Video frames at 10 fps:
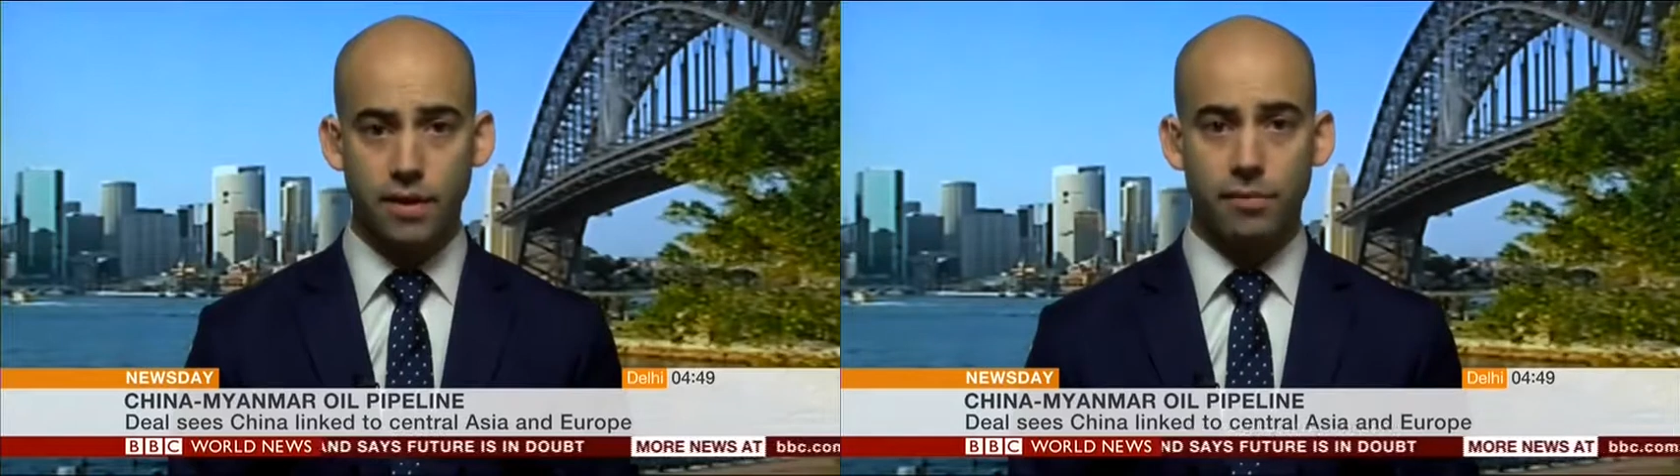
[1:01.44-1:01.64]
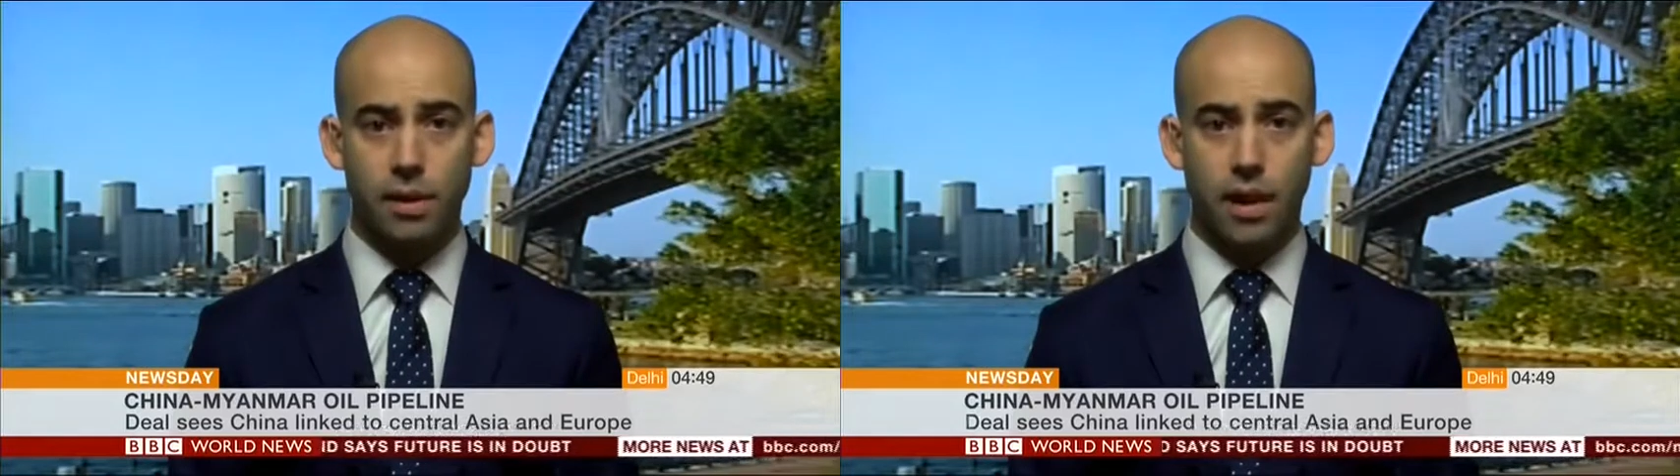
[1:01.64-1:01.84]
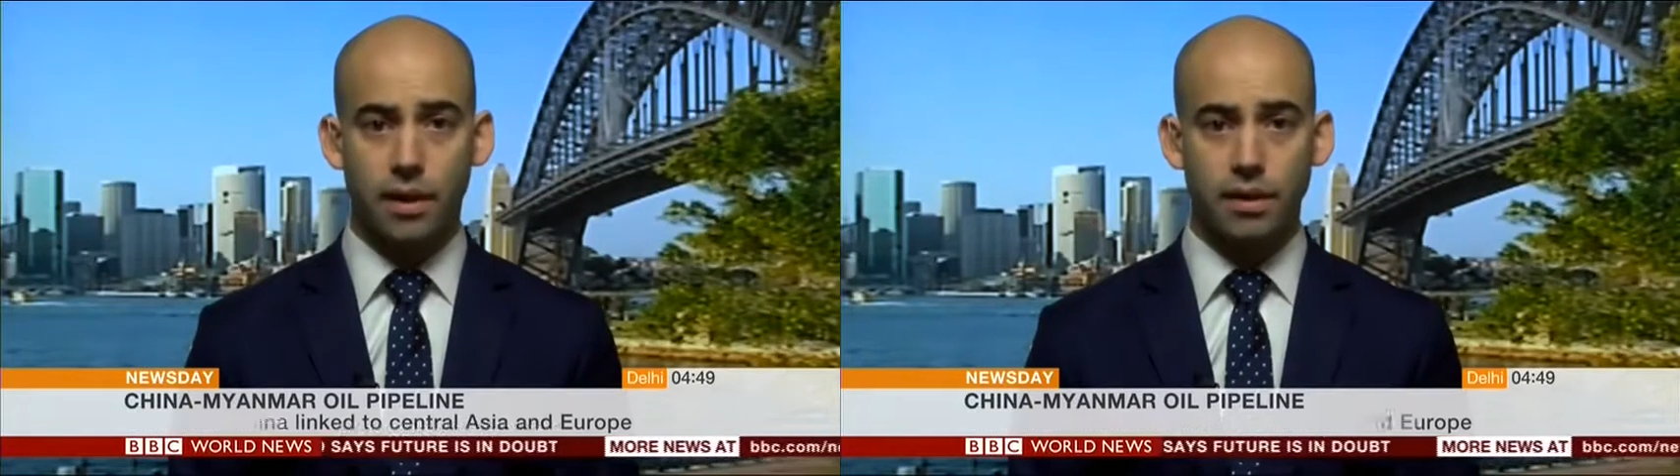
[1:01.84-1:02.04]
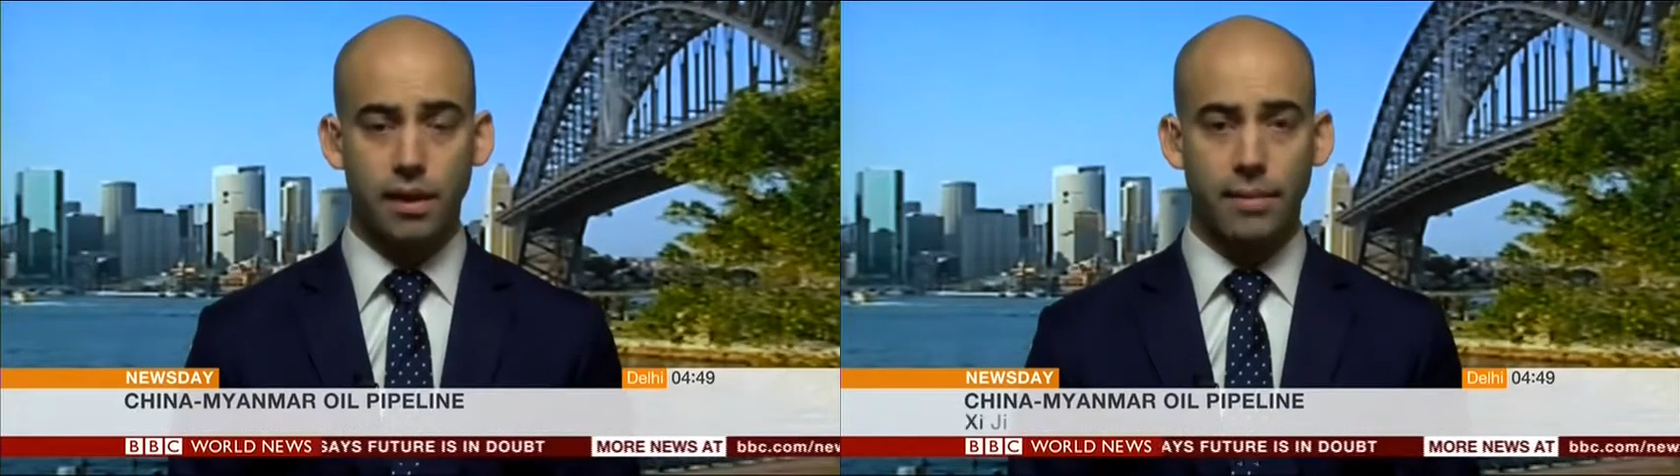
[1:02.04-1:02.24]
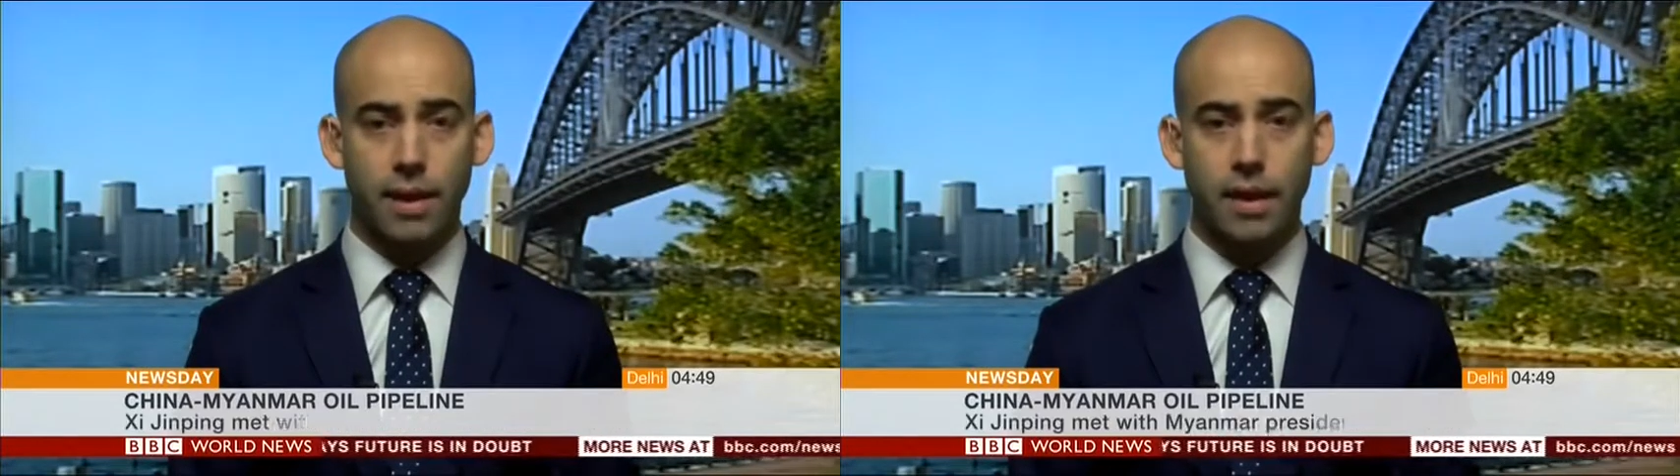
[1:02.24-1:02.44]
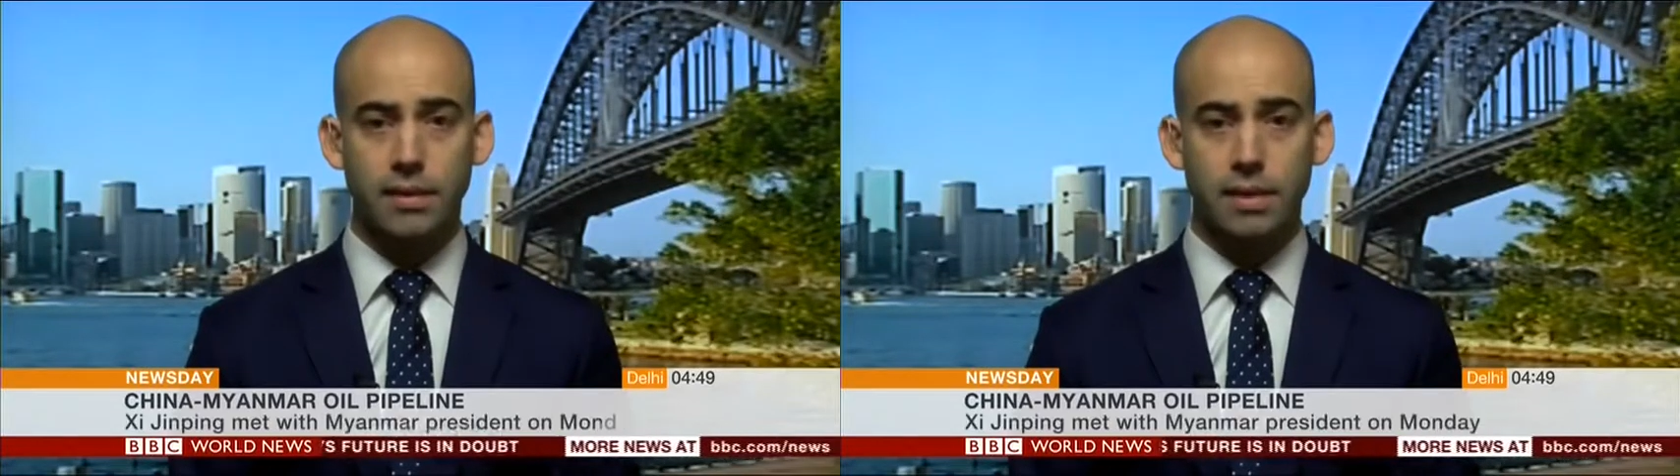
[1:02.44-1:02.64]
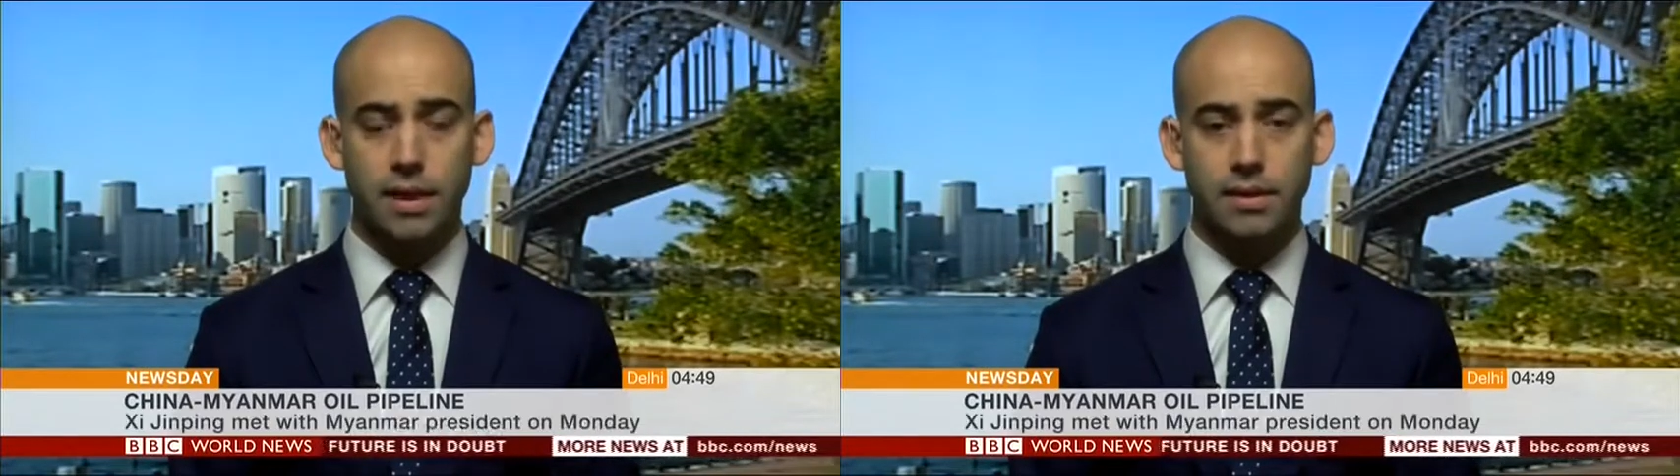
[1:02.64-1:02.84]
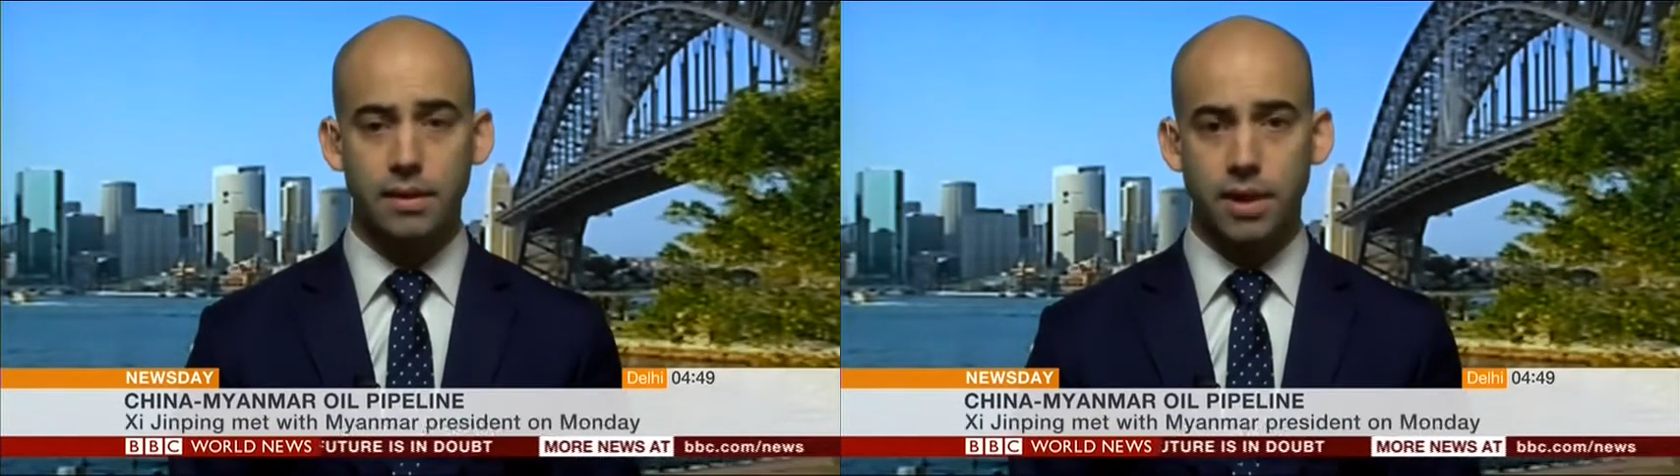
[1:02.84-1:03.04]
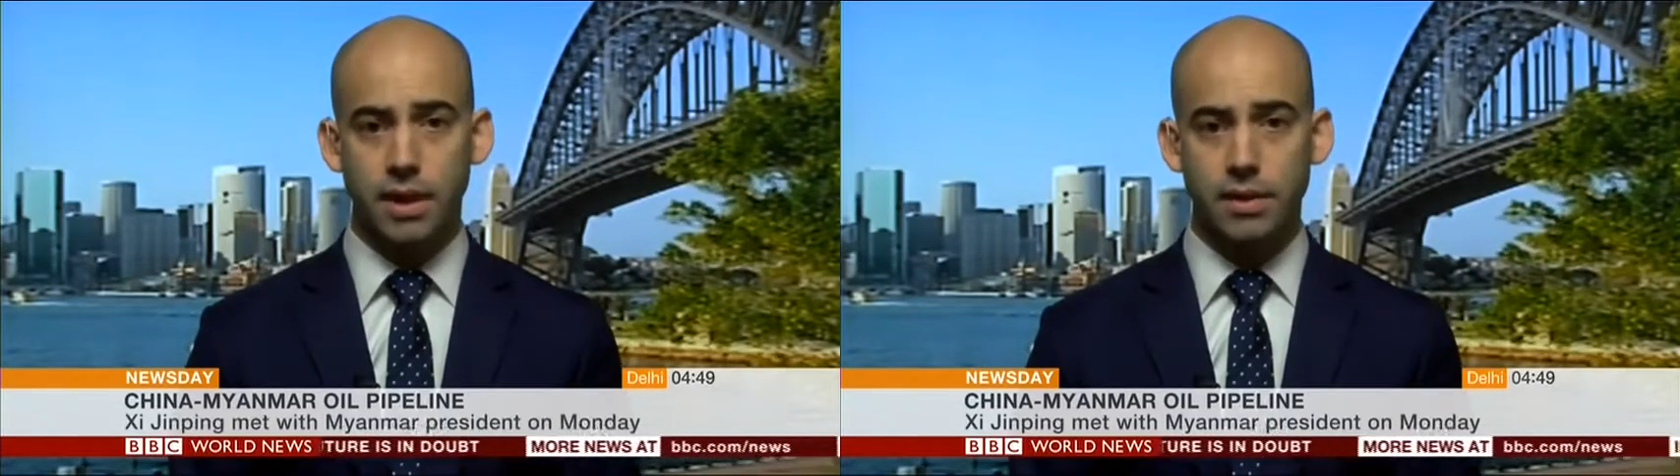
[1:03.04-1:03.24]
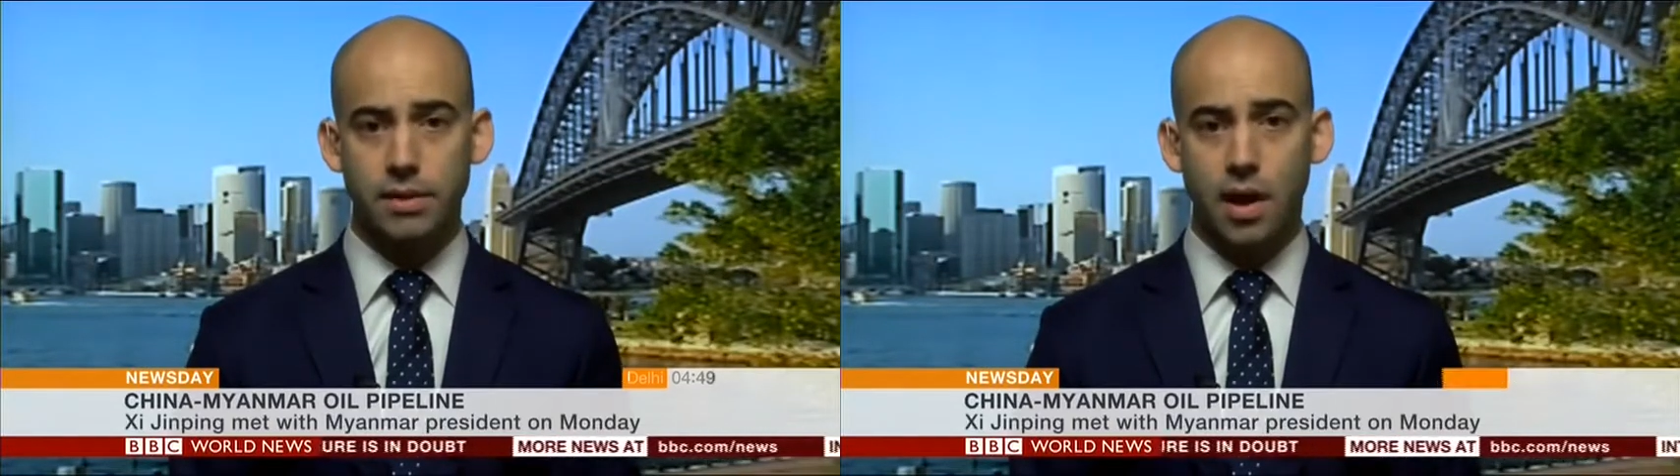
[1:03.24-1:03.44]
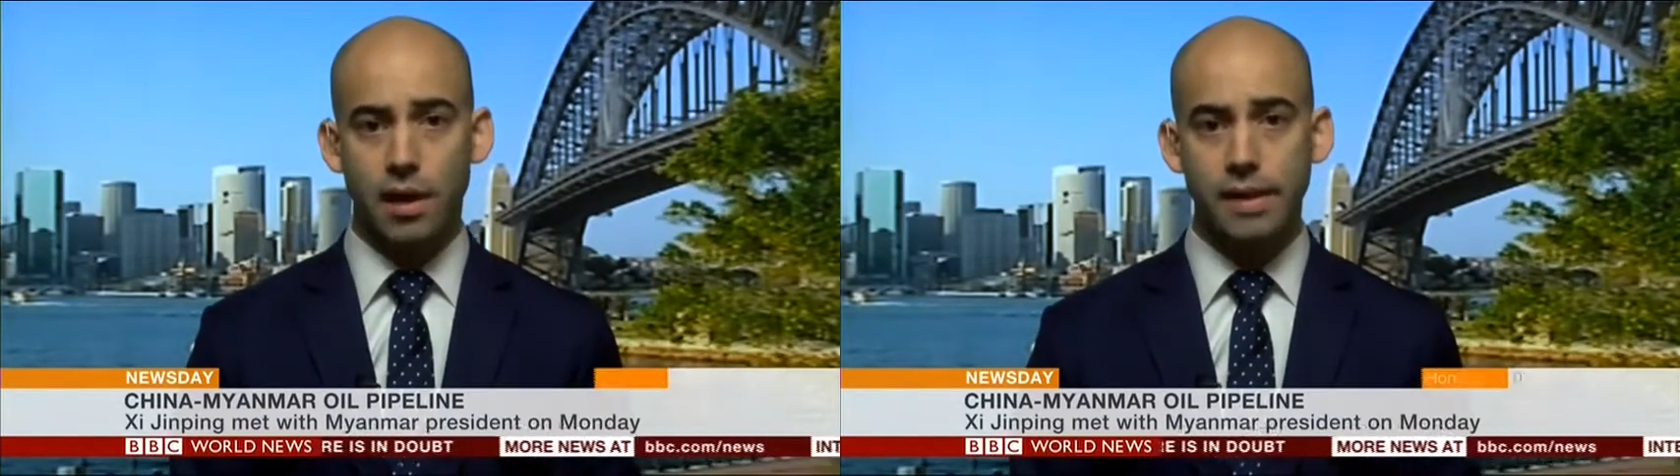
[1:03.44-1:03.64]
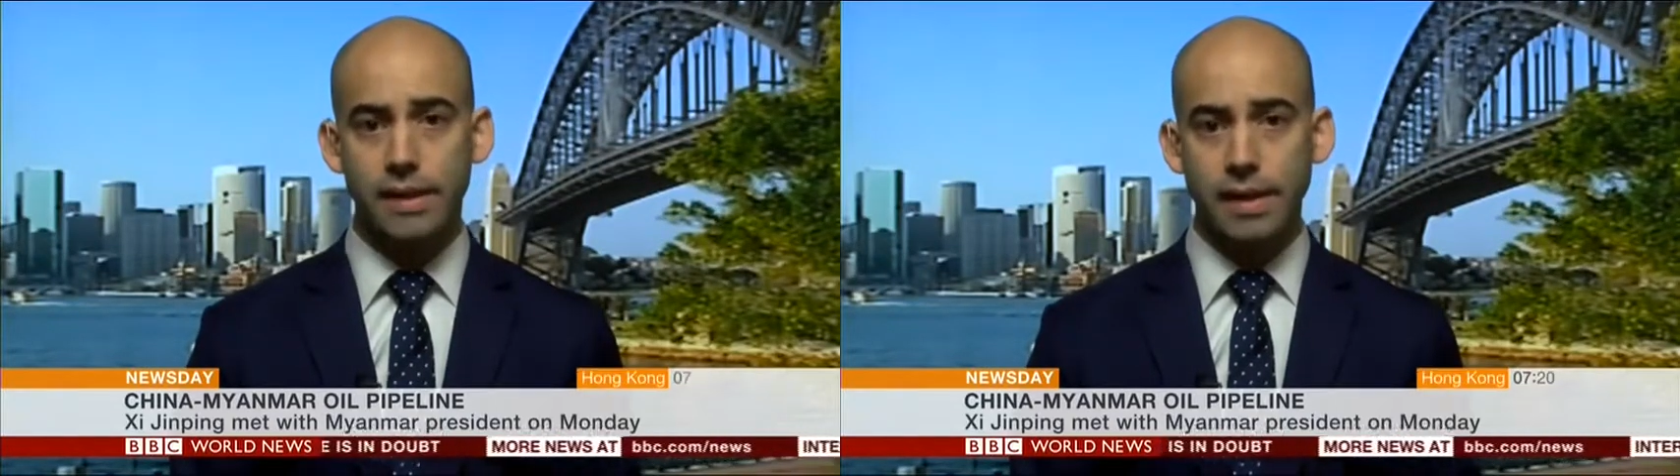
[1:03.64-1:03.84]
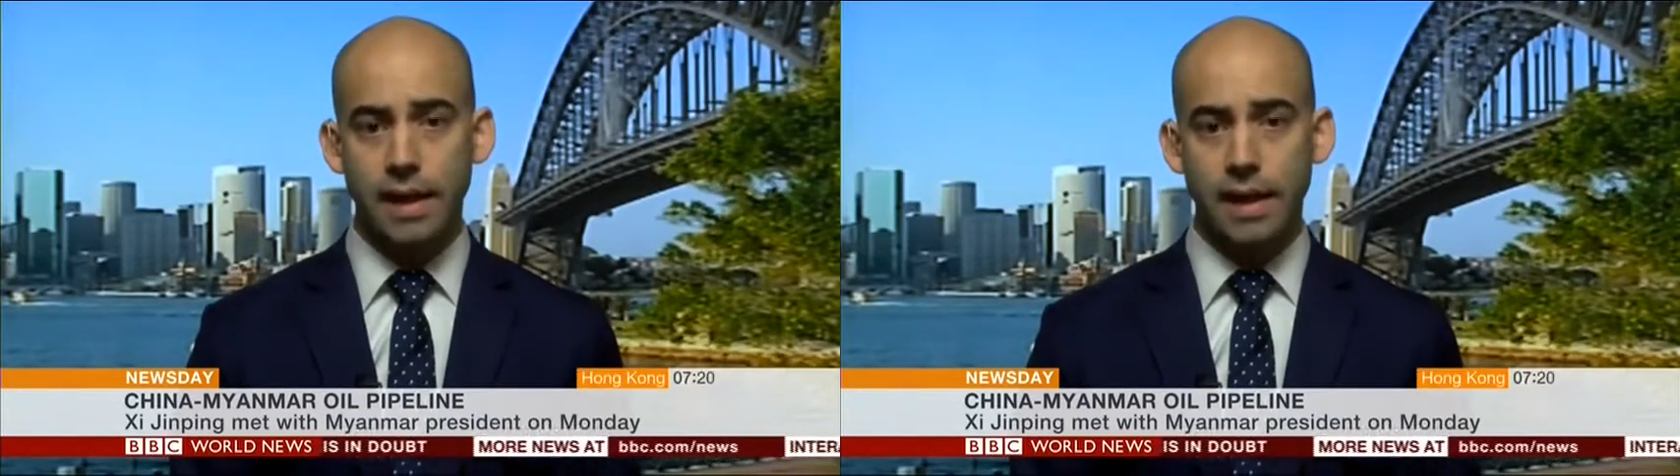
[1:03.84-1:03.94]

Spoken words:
of Malacca dilemma, as the Chinese call it,